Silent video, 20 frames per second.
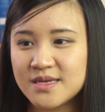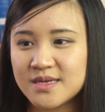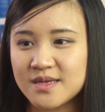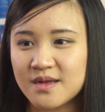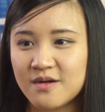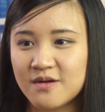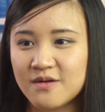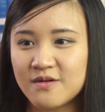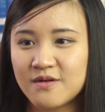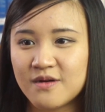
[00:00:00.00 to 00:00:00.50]

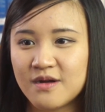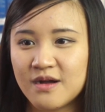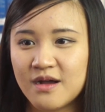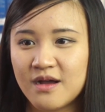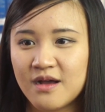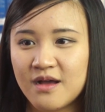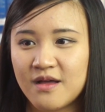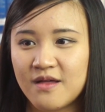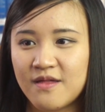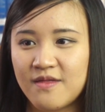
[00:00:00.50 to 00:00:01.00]
So
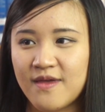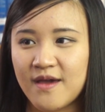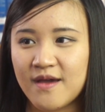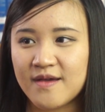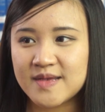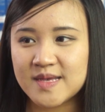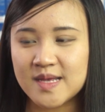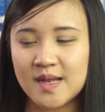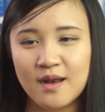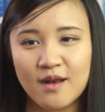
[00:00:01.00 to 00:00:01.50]

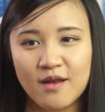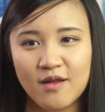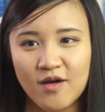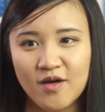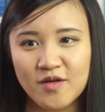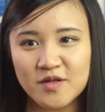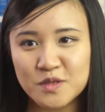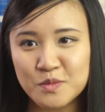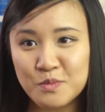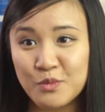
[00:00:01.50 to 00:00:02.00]
there's a
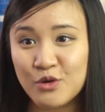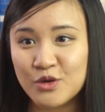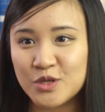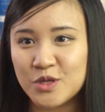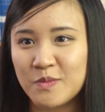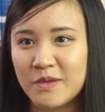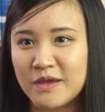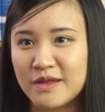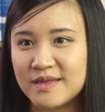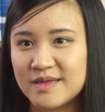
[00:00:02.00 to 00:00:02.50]
lot more
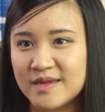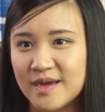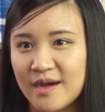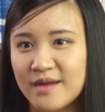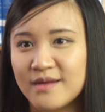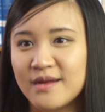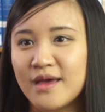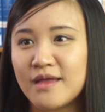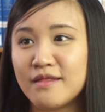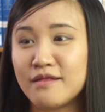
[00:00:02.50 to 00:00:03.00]
to be
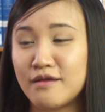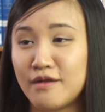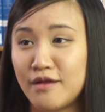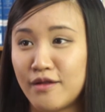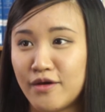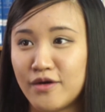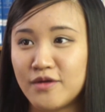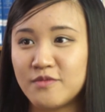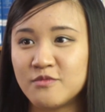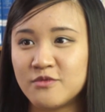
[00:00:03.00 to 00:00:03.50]
done, and a
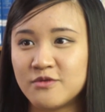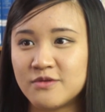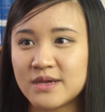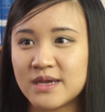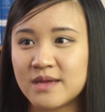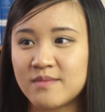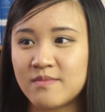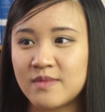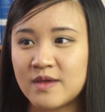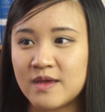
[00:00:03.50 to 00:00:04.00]
lot more
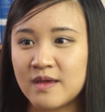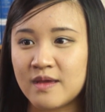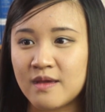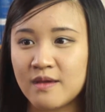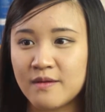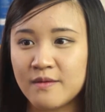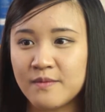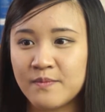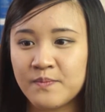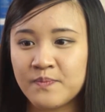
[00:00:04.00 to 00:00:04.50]
can be
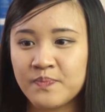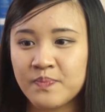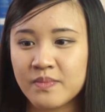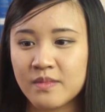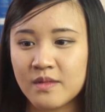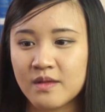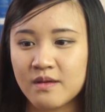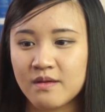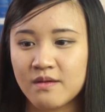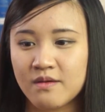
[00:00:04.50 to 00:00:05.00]

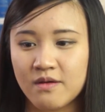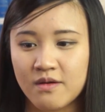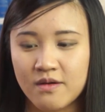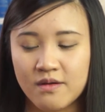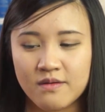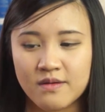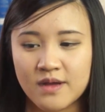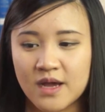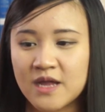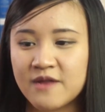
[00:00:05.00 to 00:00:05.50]

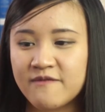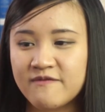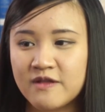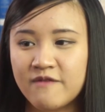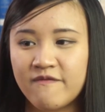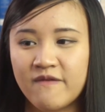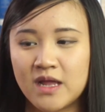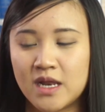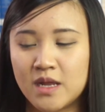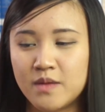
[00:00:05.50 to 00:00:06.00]
kind of
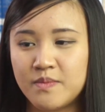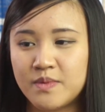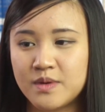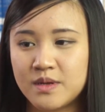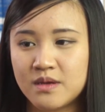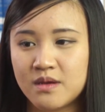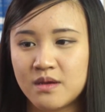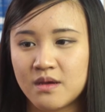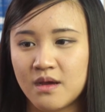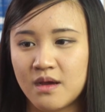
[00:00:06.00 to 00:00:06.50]

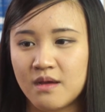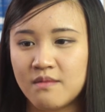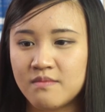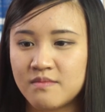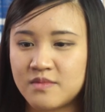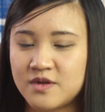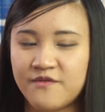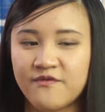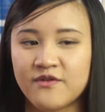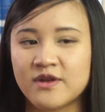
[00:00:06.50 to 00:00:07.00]
developed,
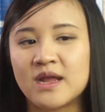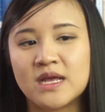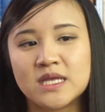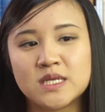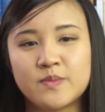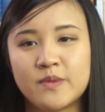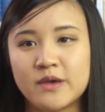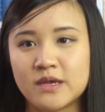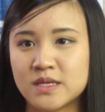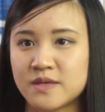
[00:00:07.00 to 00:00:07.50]
different
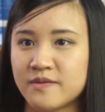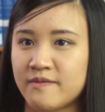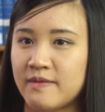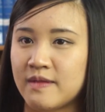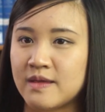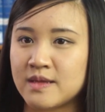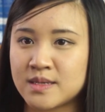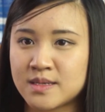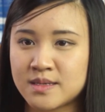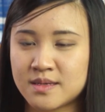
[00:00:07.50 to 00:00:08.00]
aspects
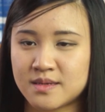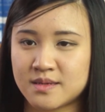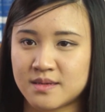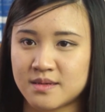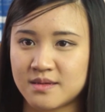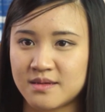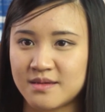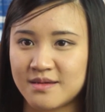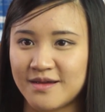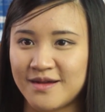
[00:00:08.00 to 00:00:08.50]
of
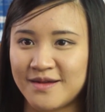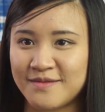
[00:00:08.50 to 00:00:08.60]
this